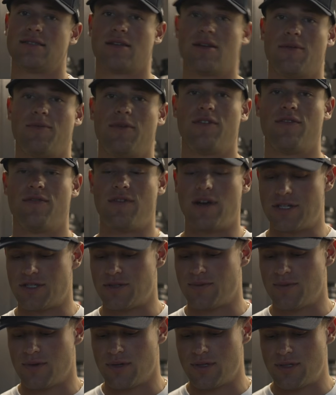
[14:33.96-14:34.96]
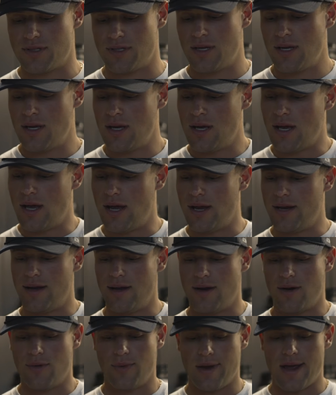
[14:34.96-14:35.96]
gonna be the vegetables. In
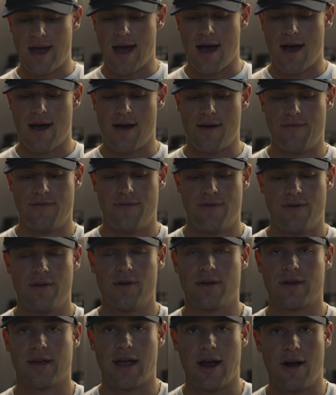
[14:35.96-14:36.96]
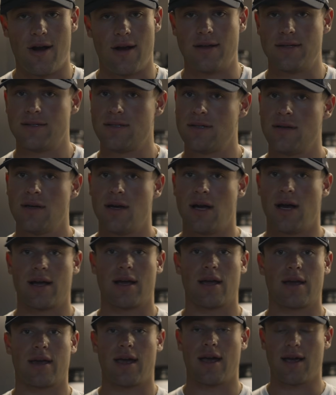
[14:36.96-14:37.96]
here we have carrots.
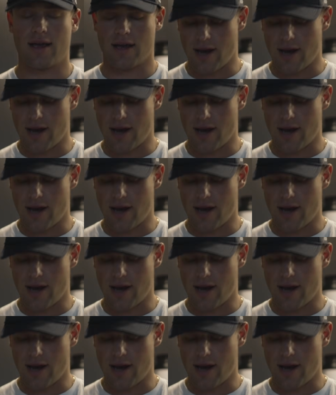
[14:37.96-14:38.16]
I got canned